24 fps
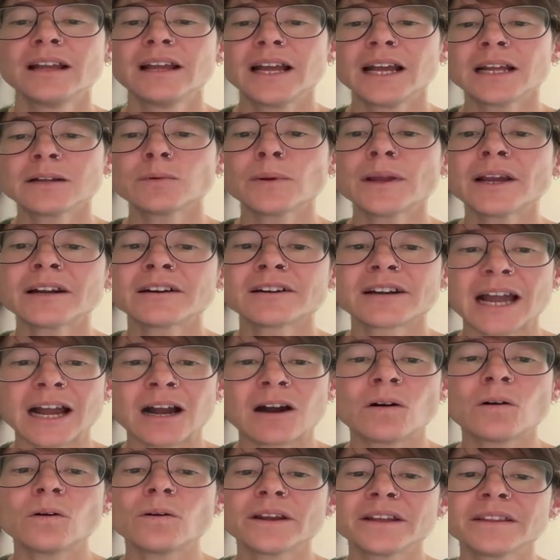and we are
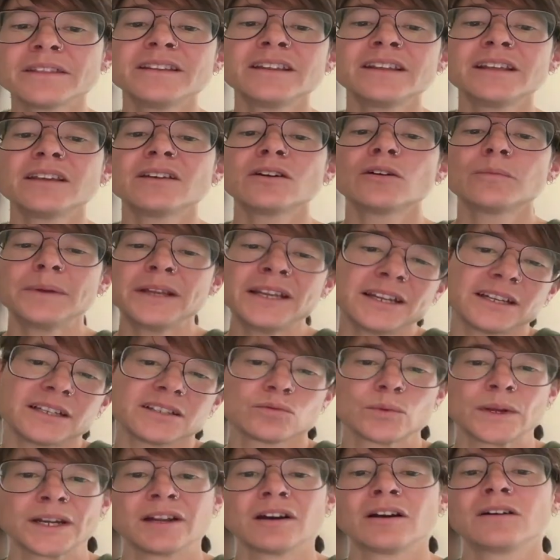now in the obedient
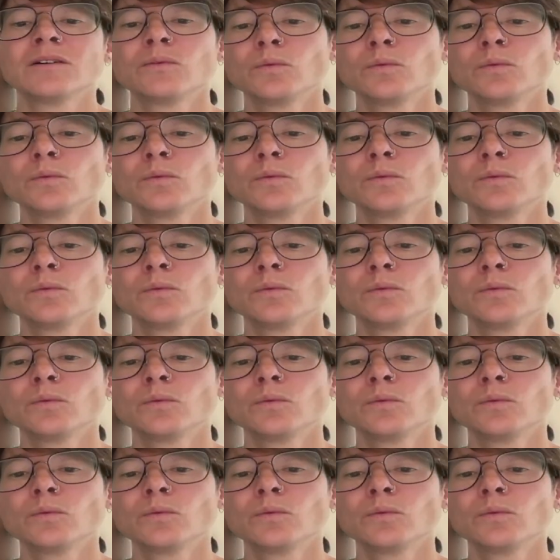window.